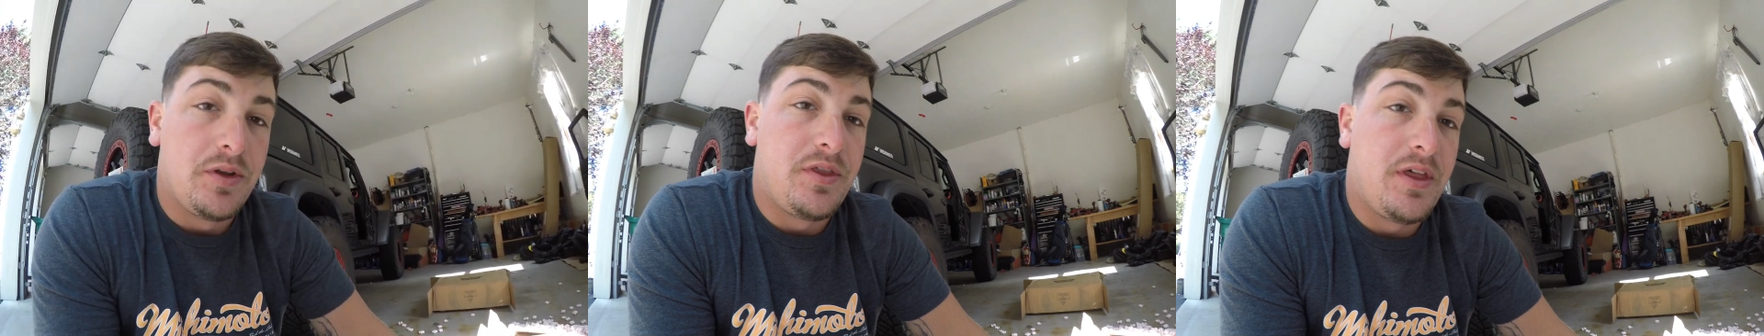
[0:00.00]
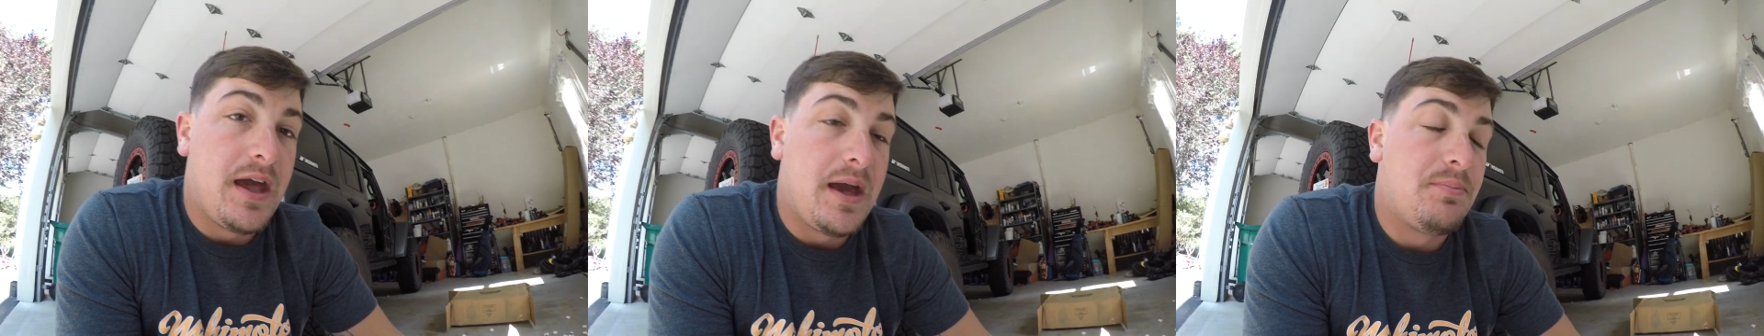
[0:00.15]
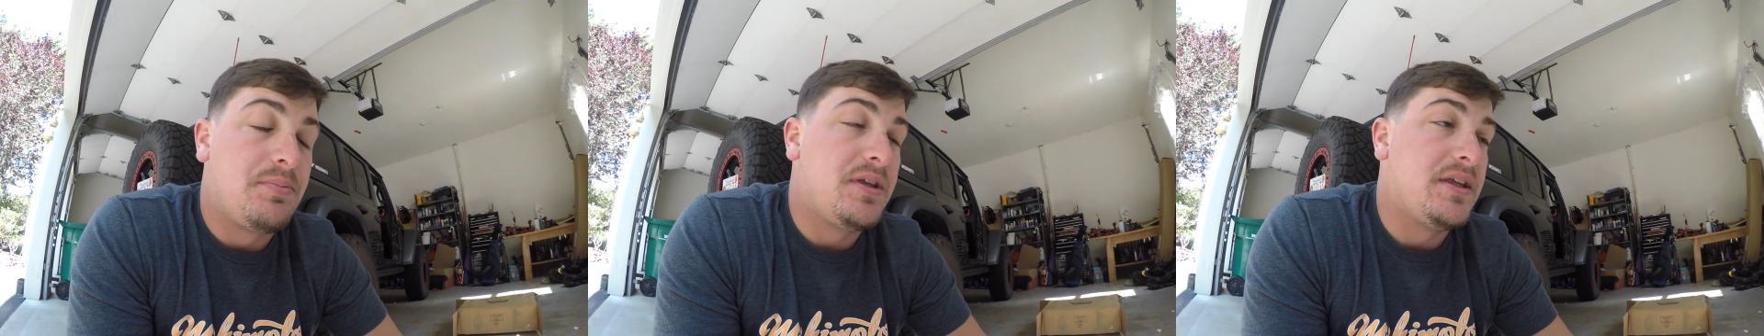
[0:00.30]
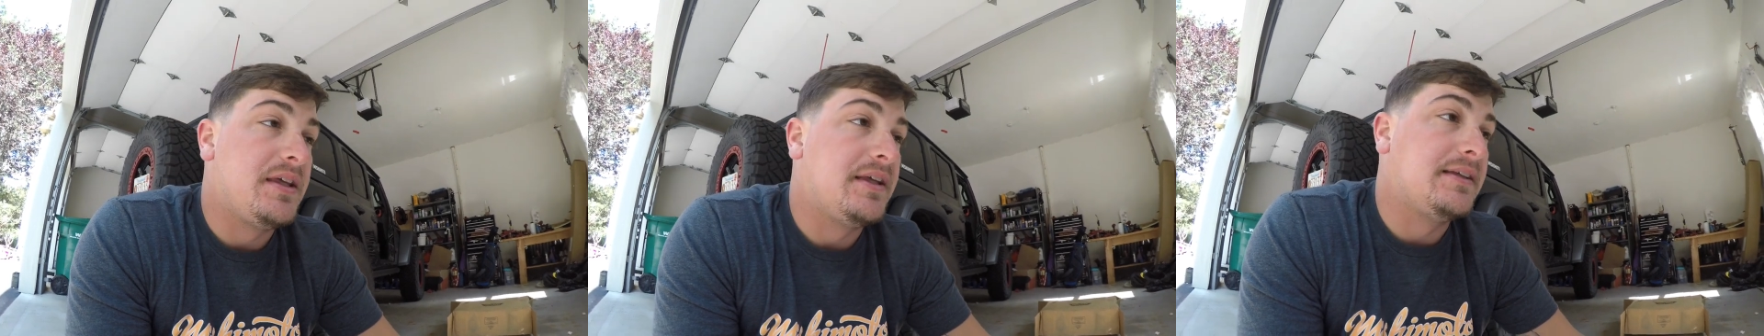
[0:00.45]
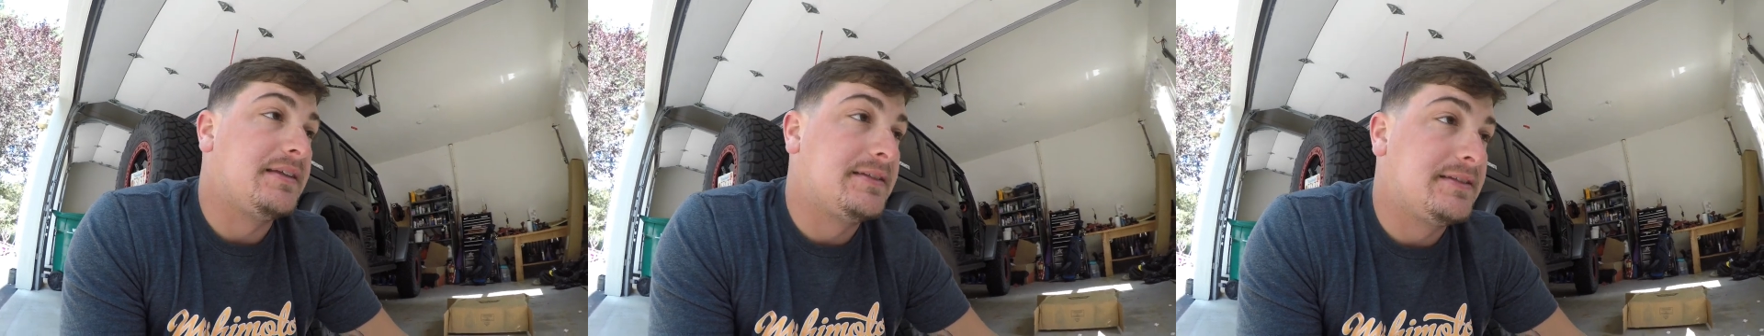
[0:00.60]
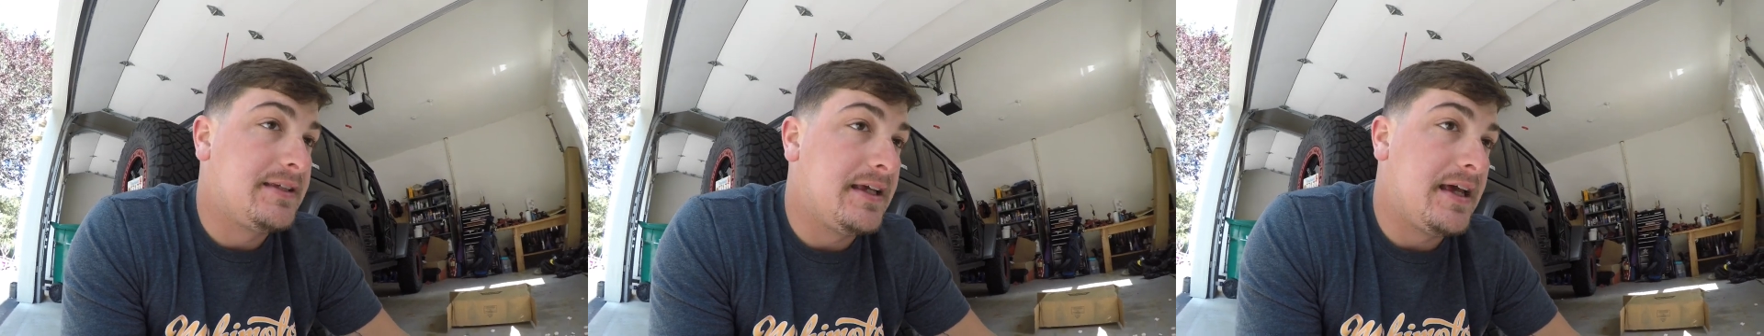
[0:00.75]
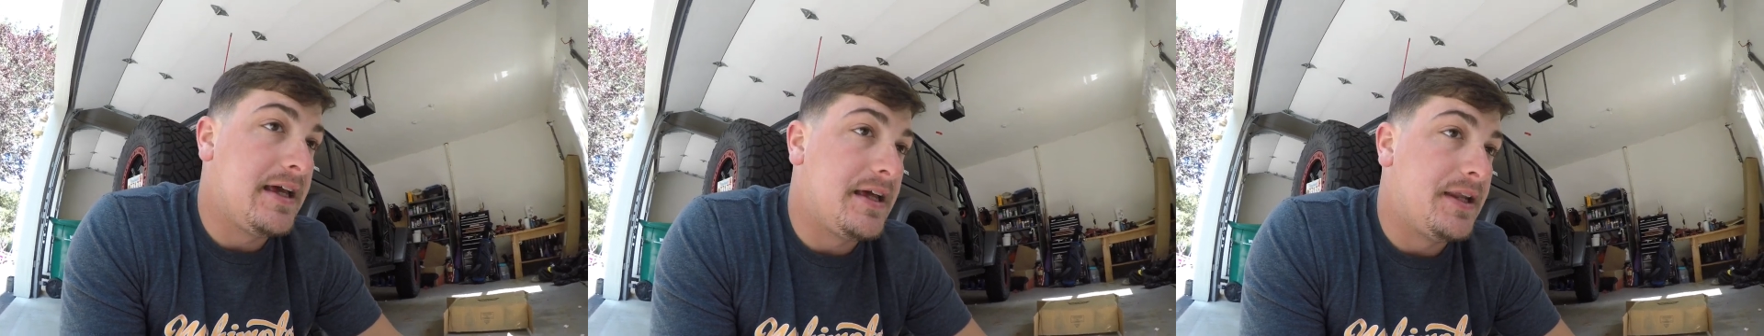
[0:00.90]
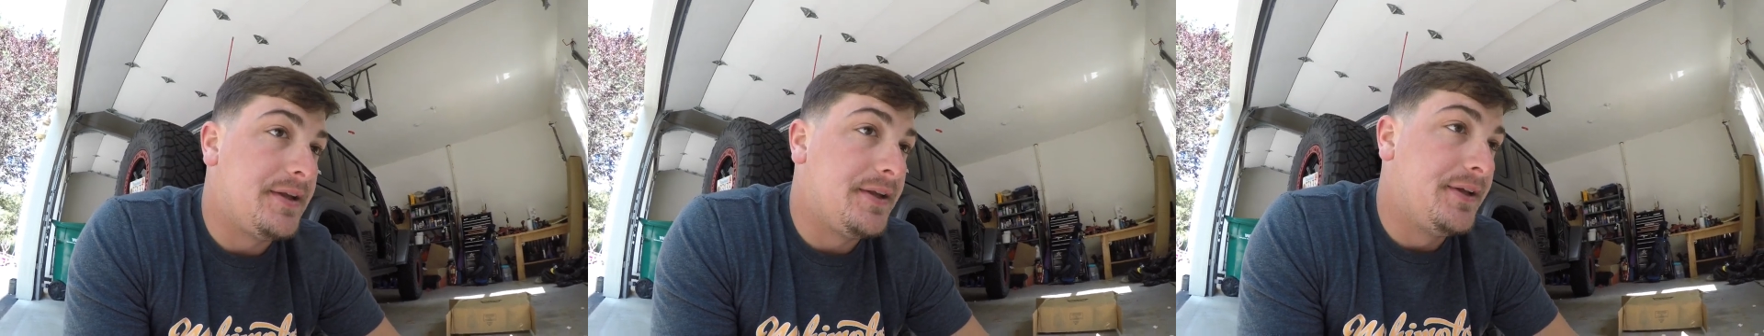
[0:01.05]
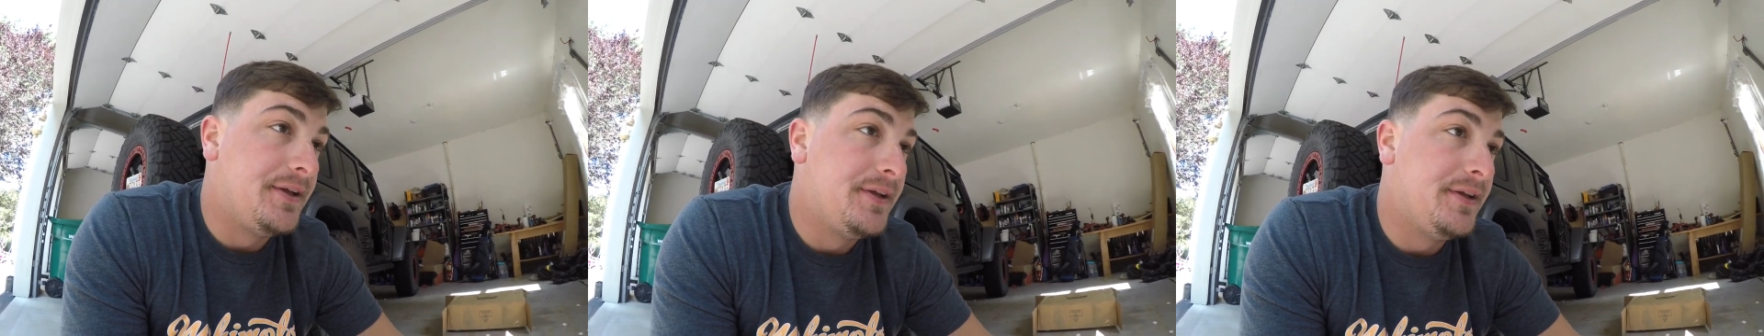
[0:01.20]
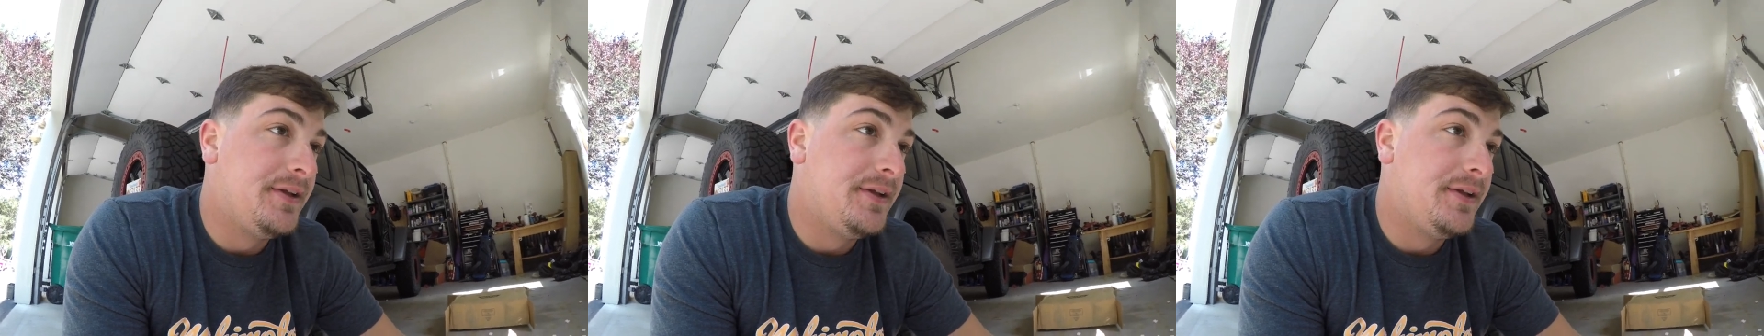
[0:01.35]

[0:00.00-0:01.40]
that being said,